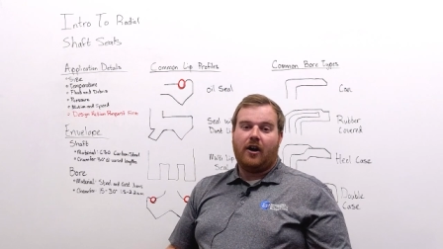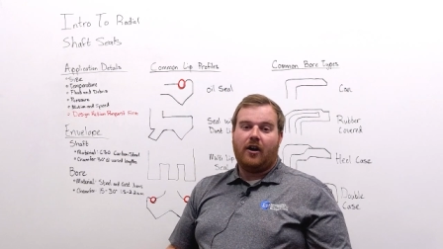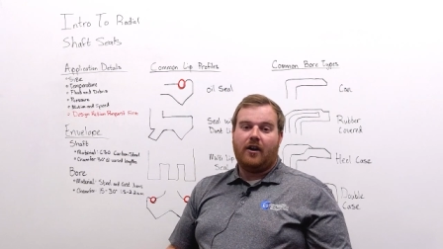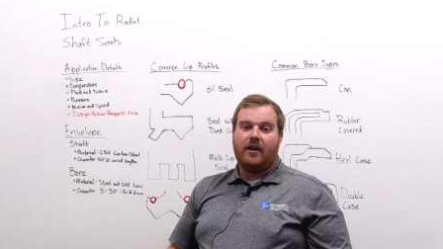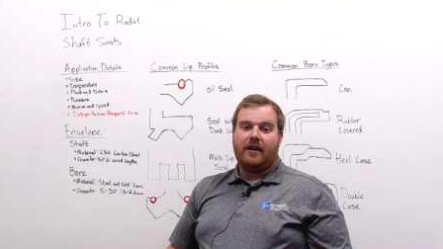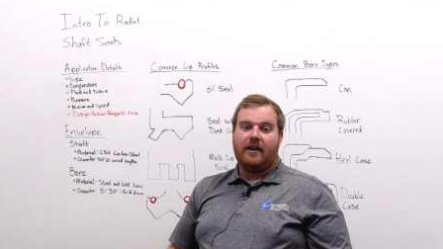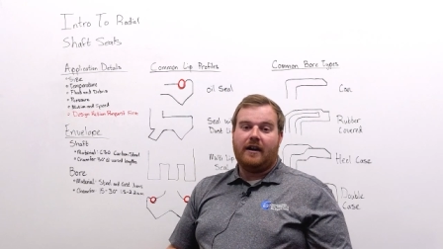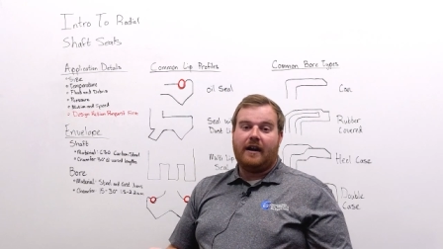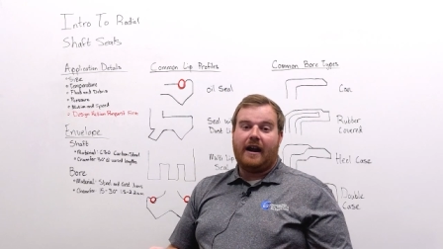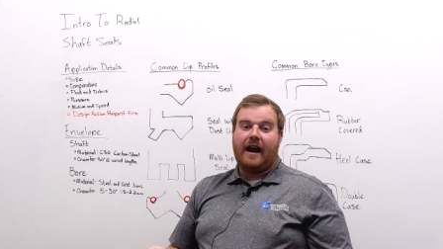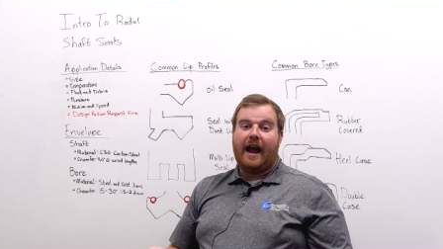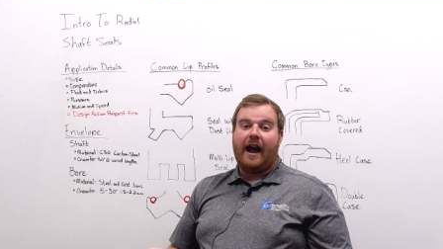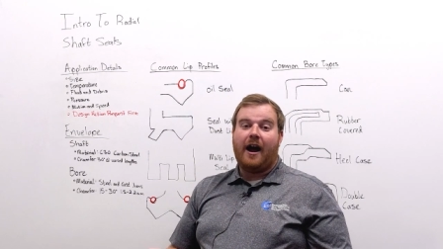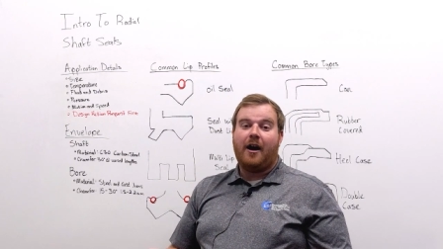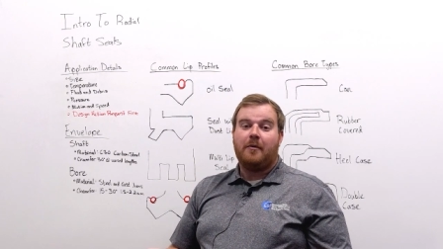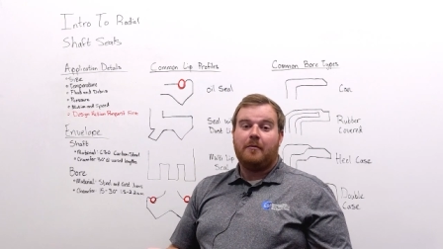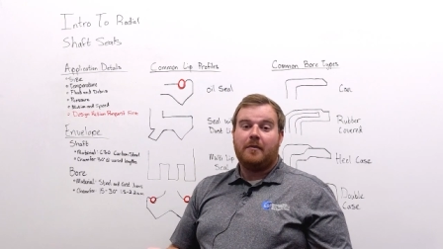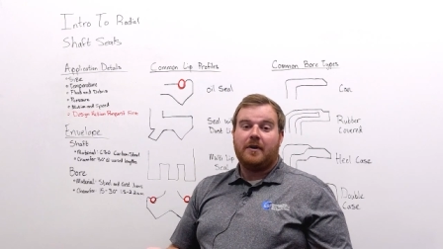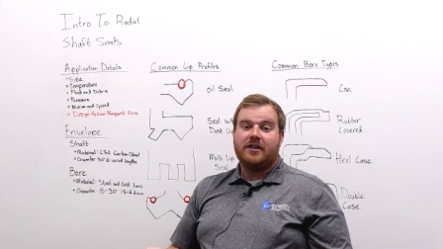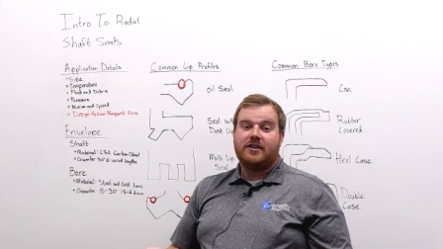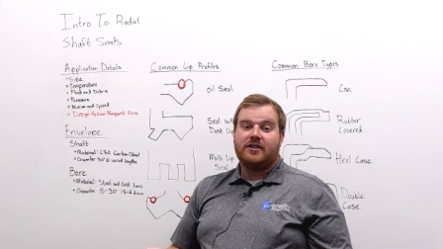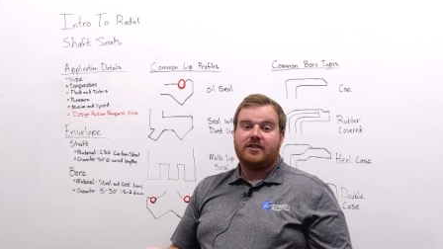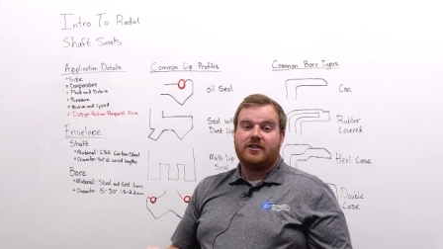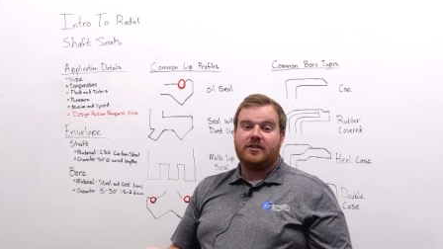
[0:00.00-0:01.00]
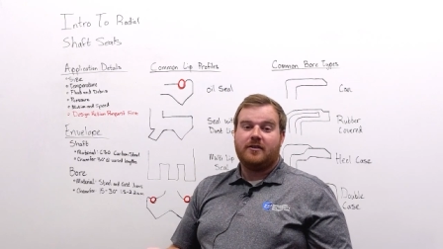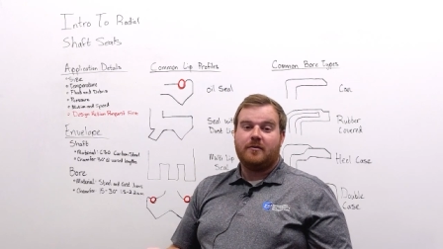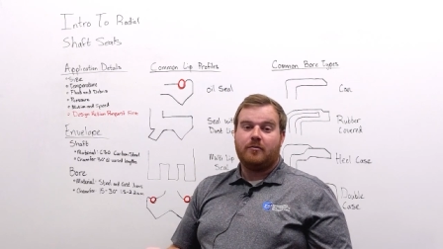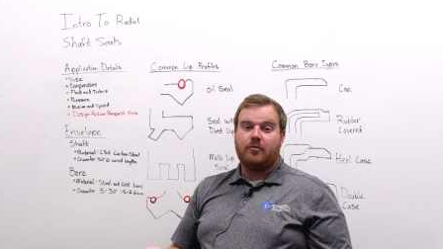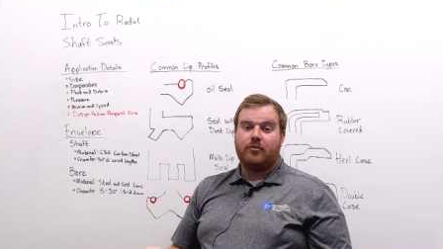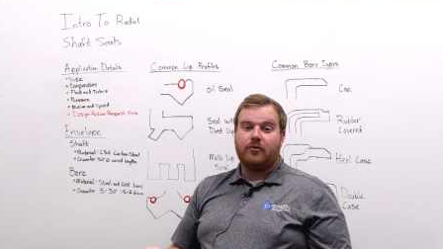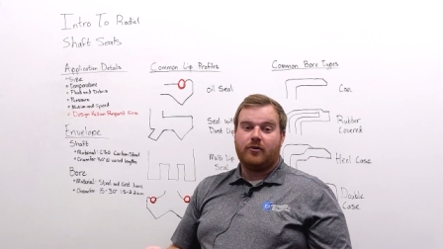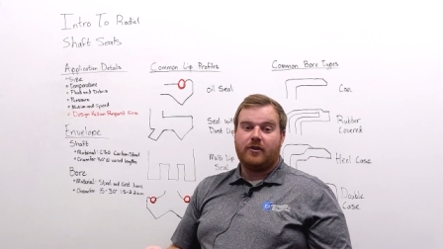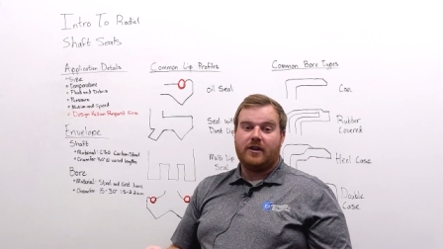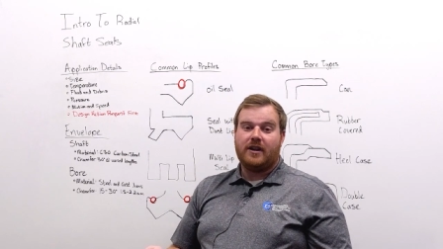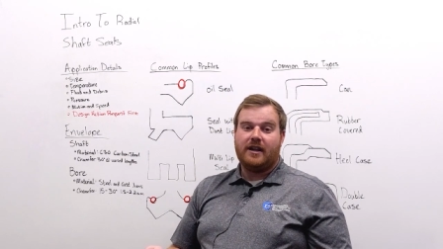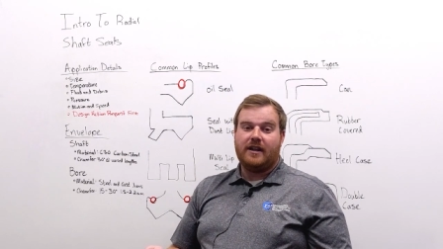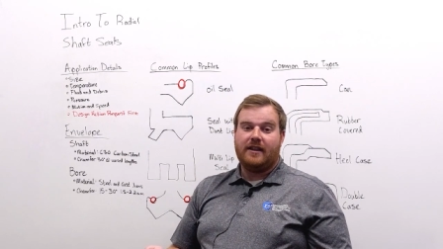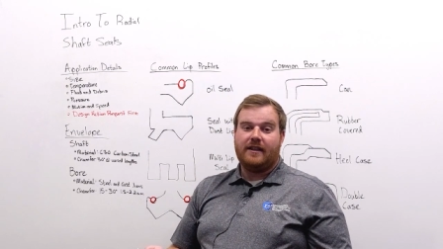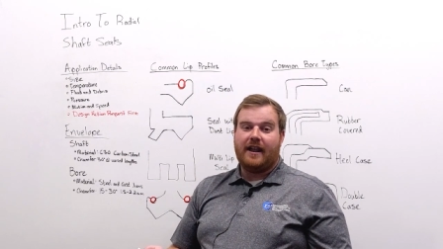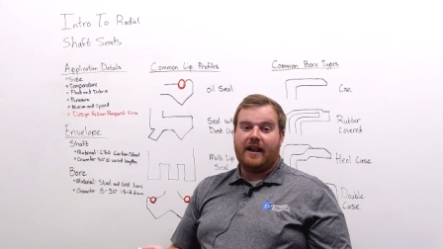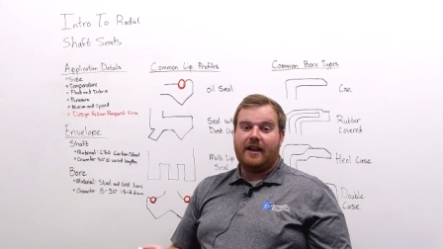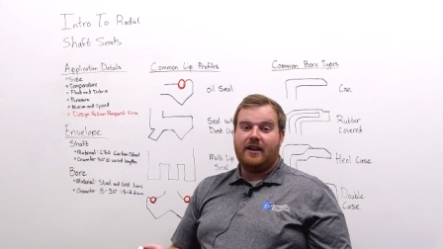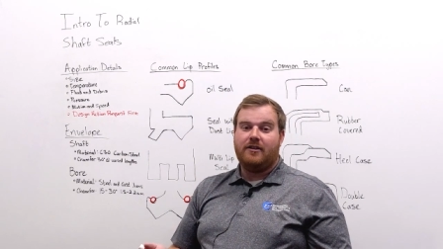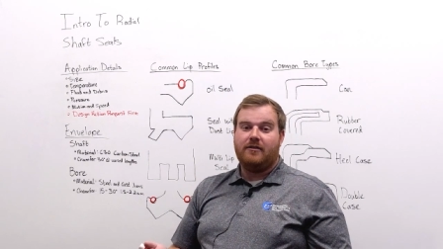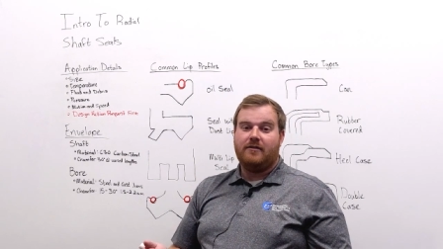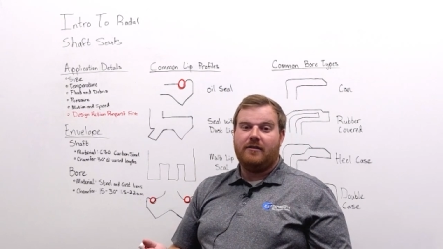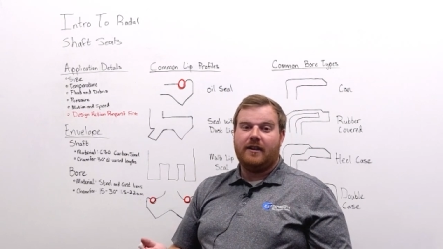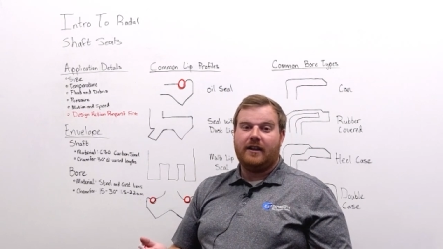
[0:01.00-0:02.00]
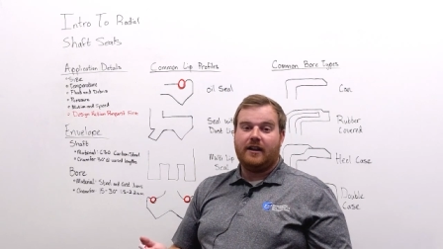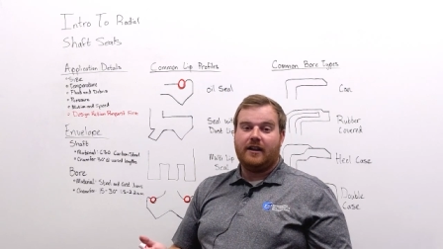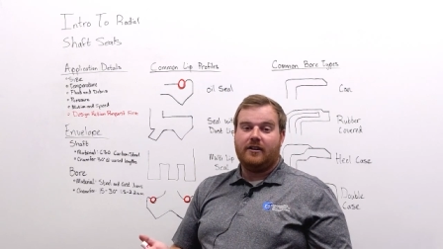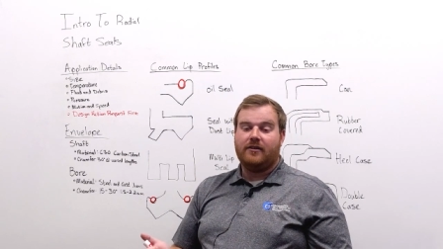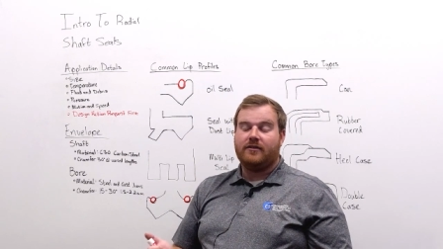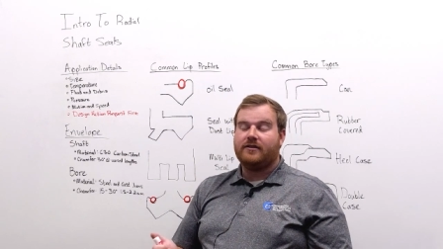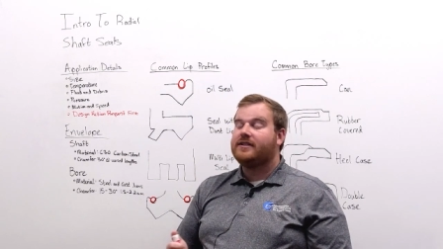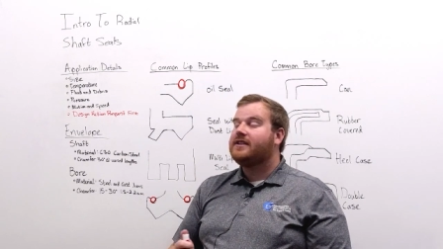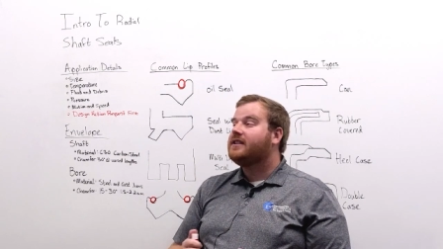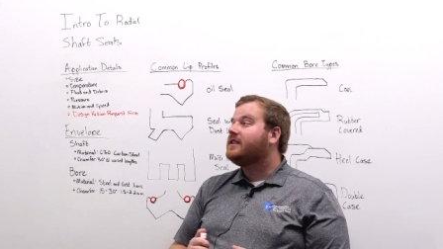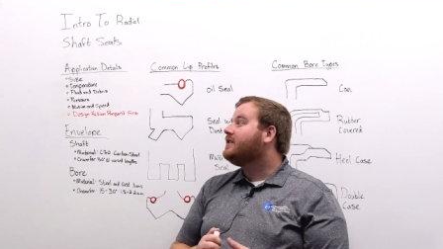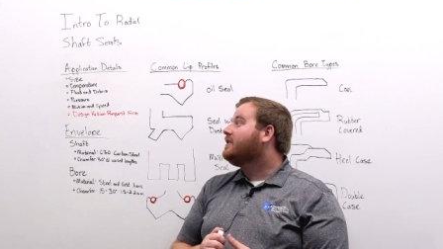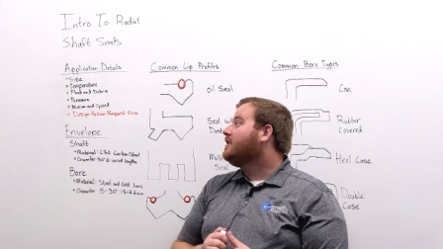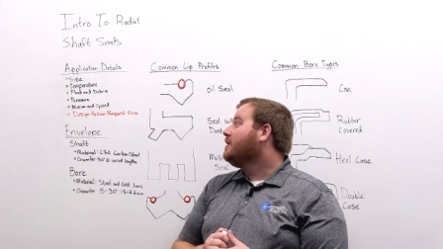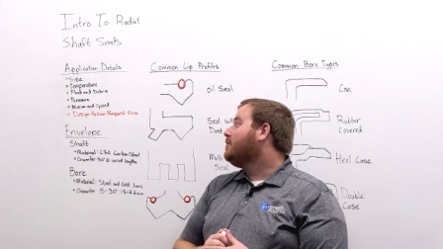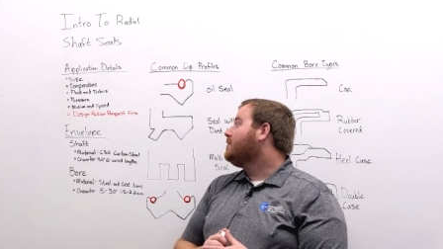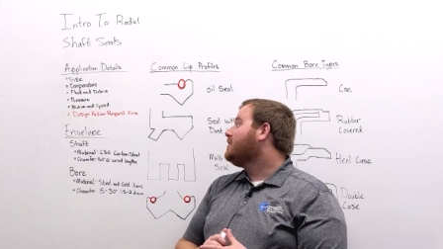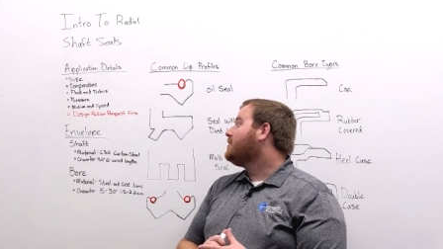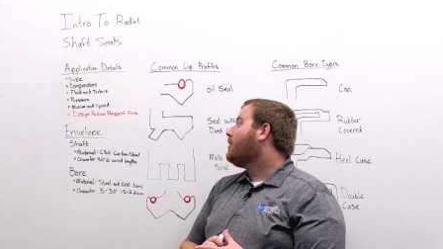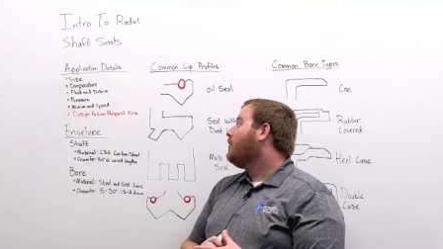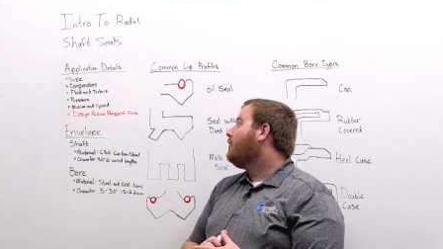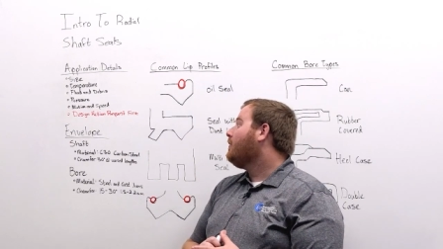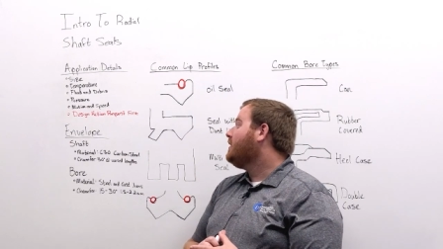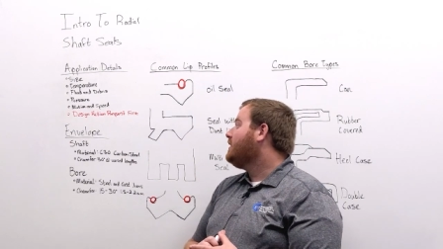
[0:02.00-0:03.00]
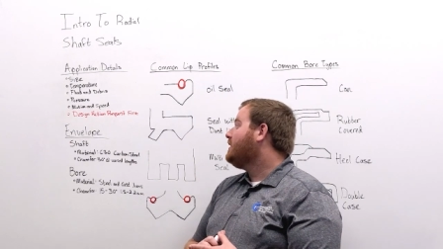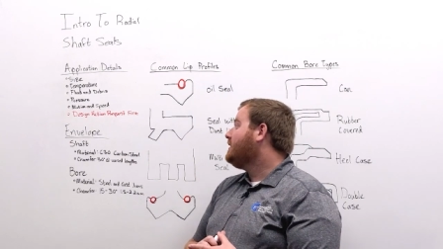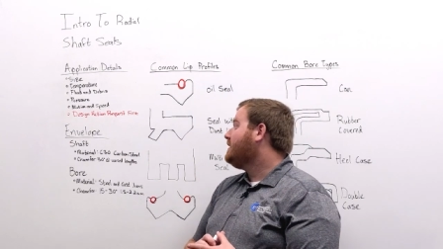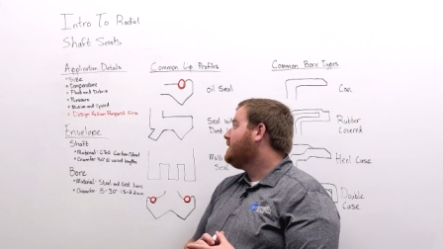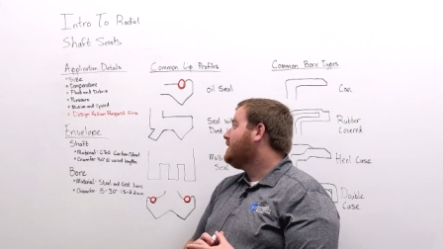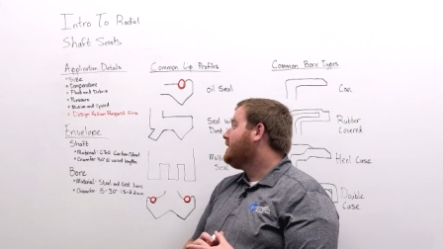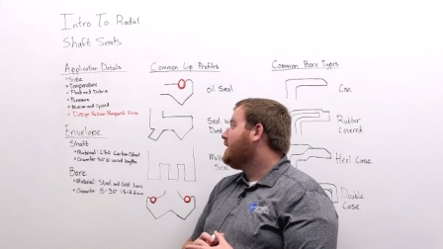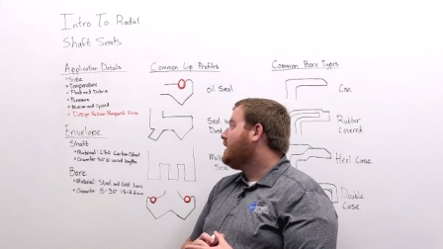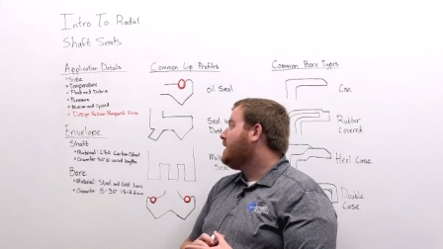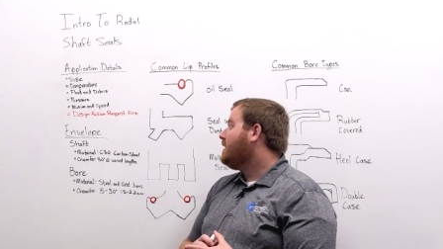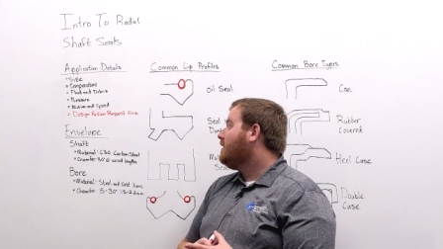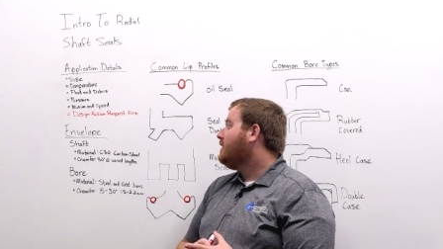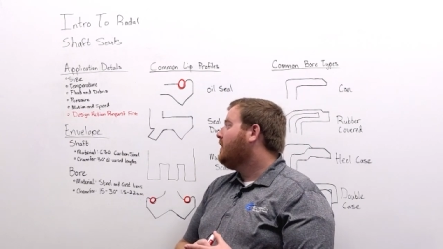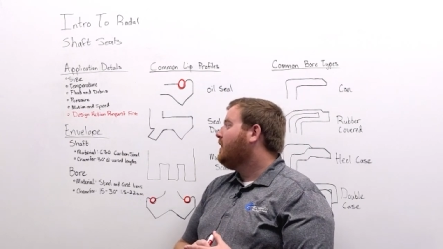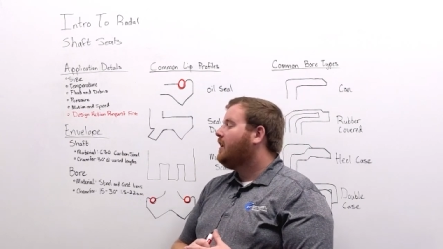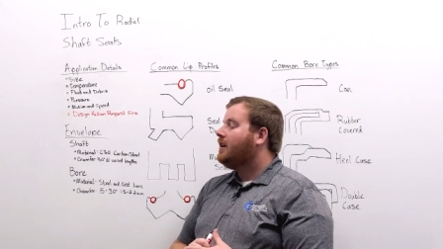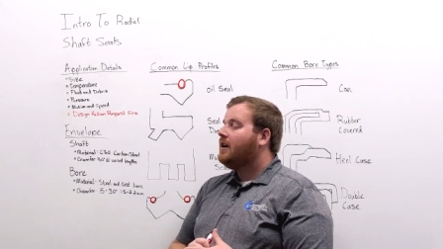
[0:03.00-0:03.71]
on how much debris that you think your system is going to see.